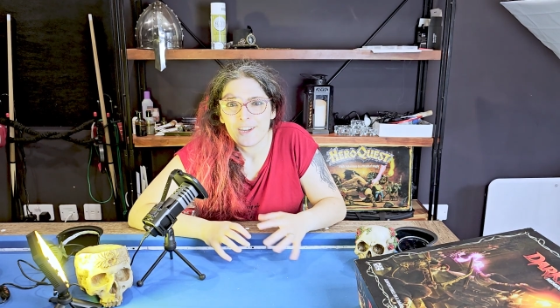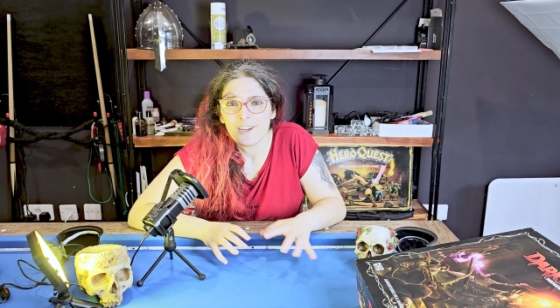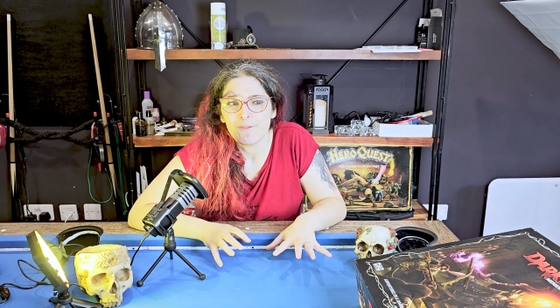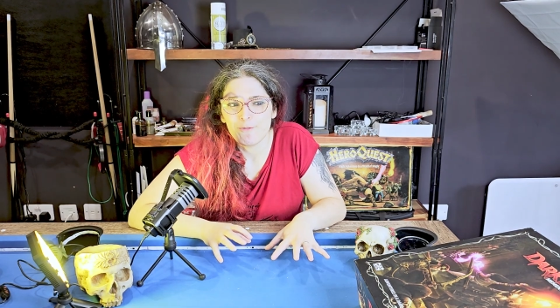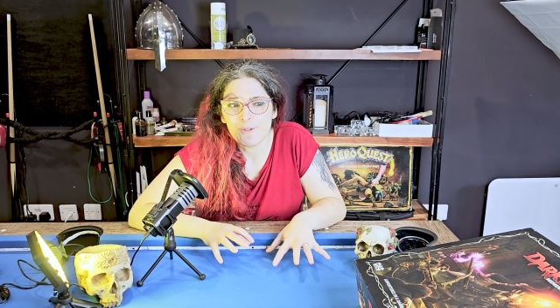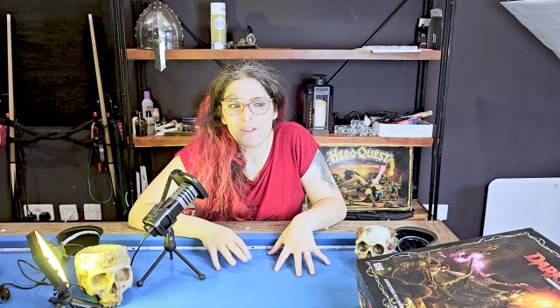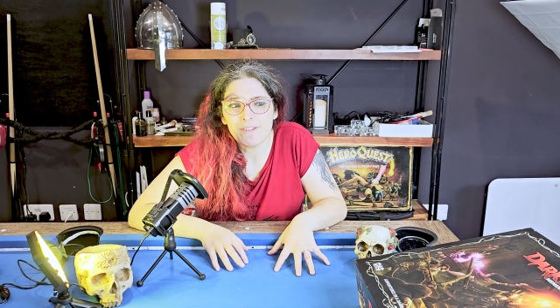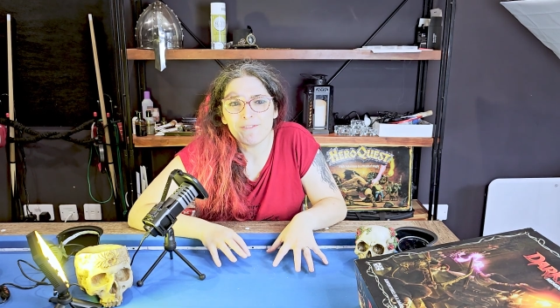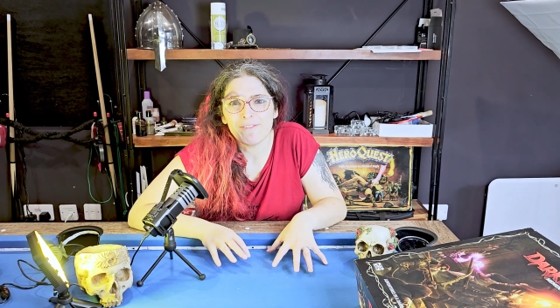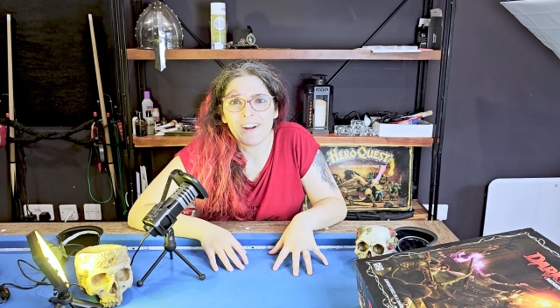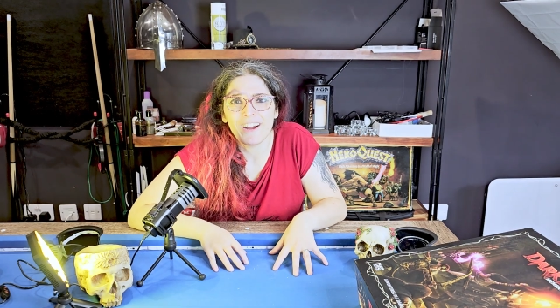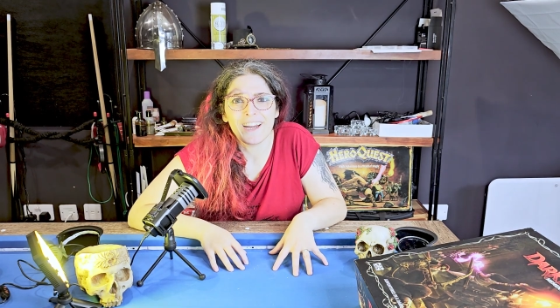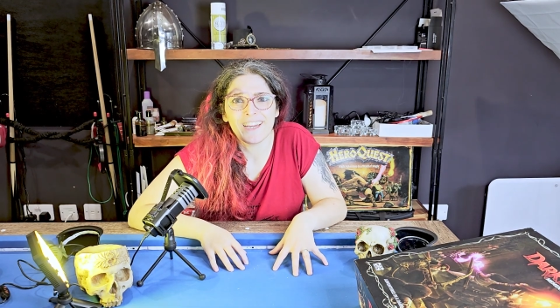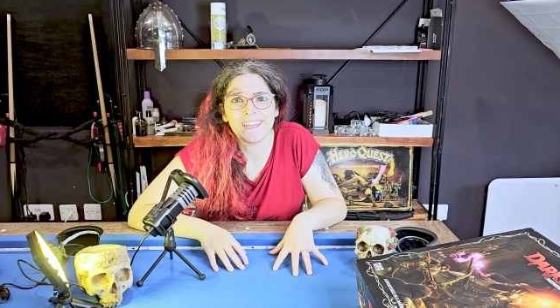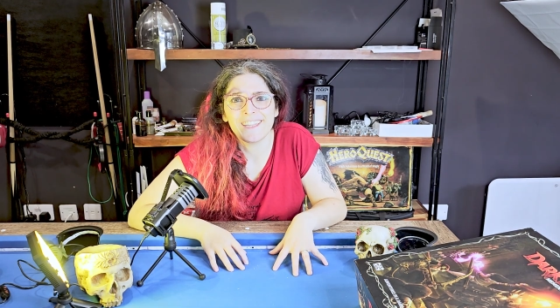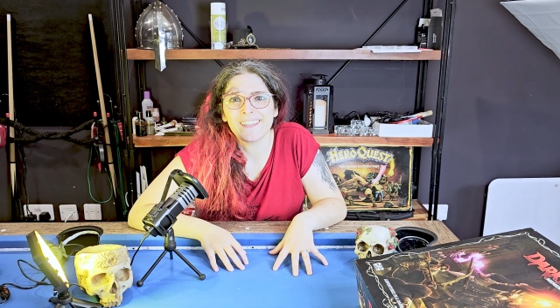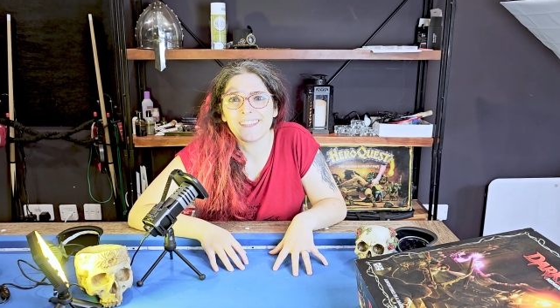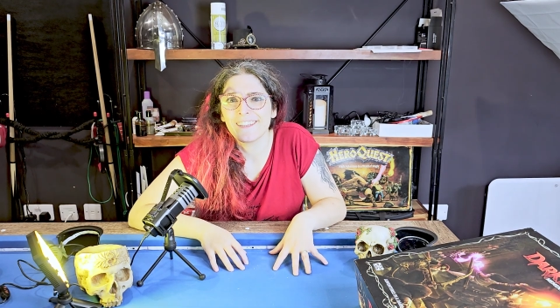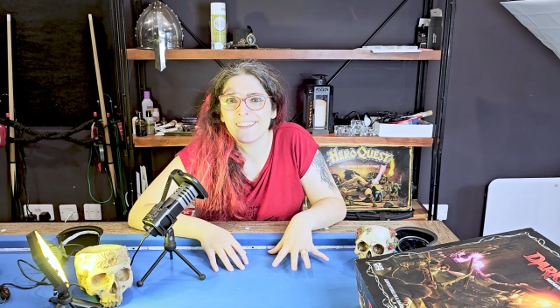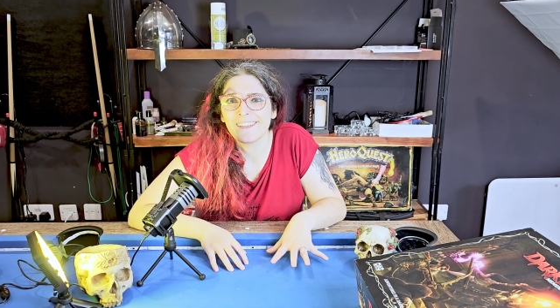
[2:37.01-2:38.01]
will
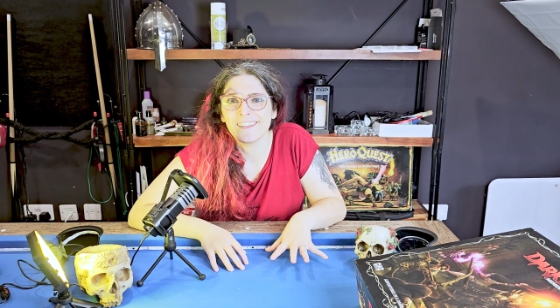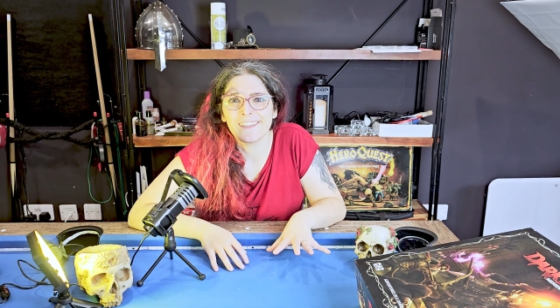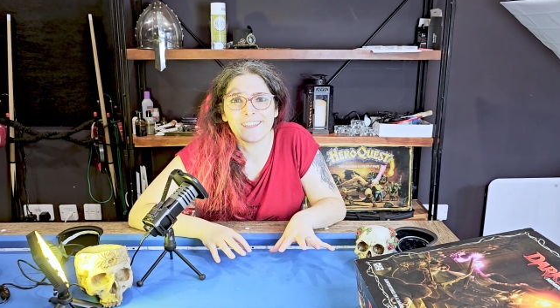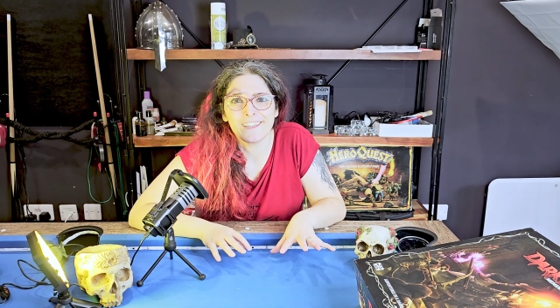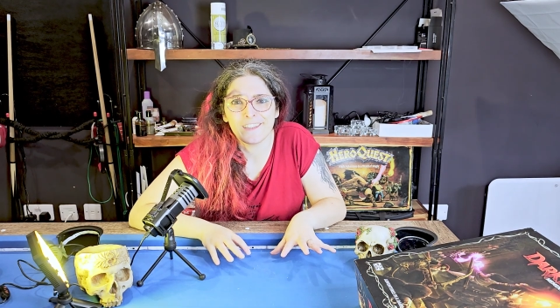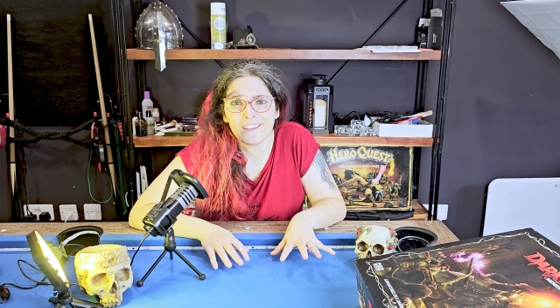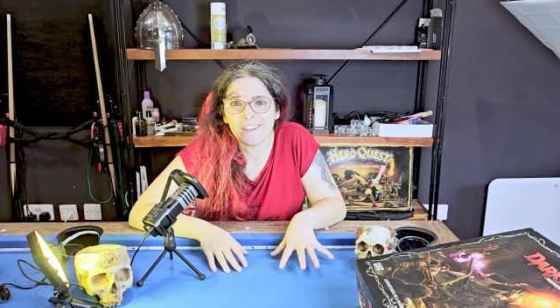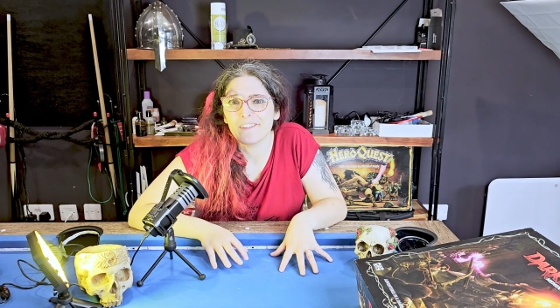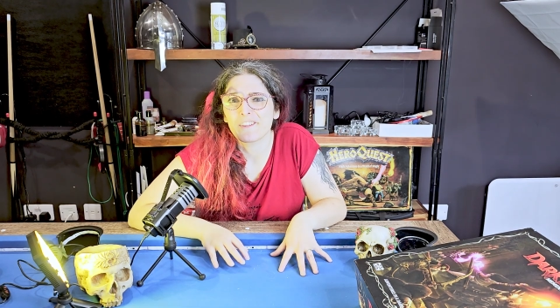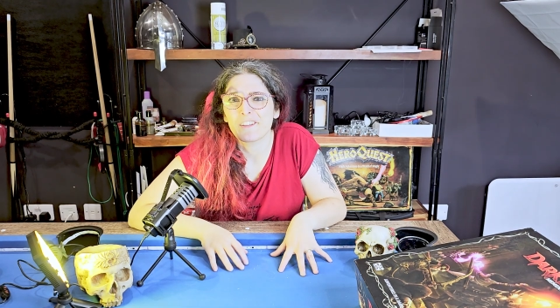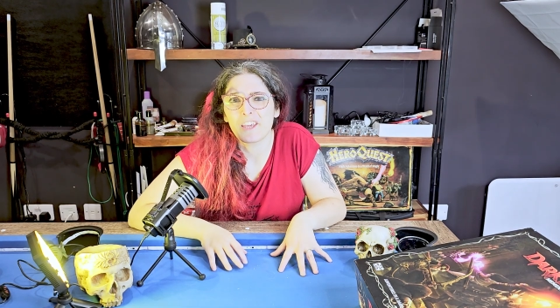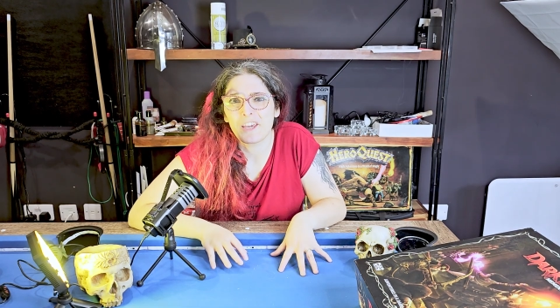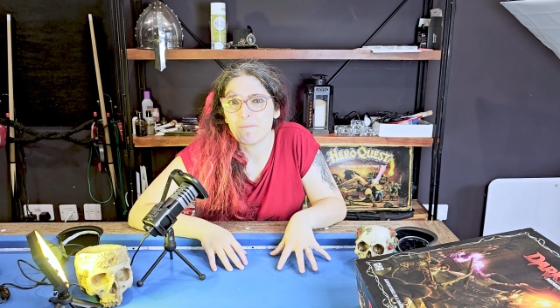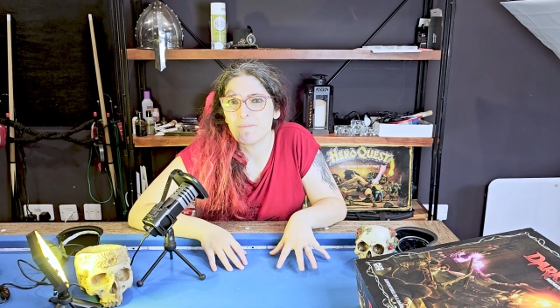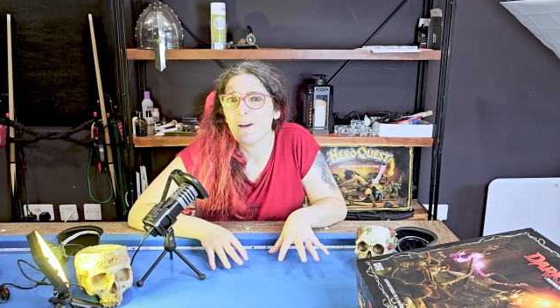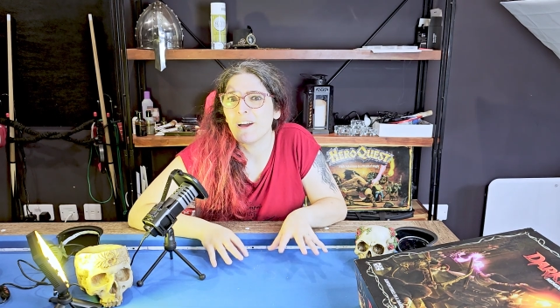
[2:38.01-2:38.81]
find this game